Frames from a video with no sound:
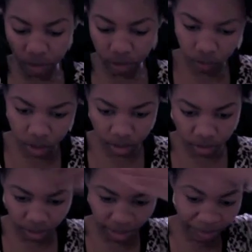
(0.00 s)
well,
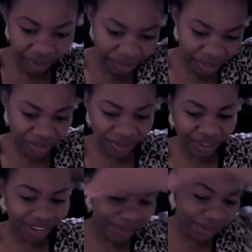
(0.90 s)
I'm not sure of the
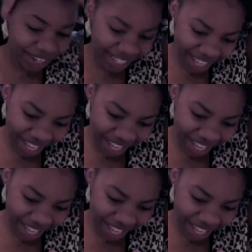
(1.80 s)
right word,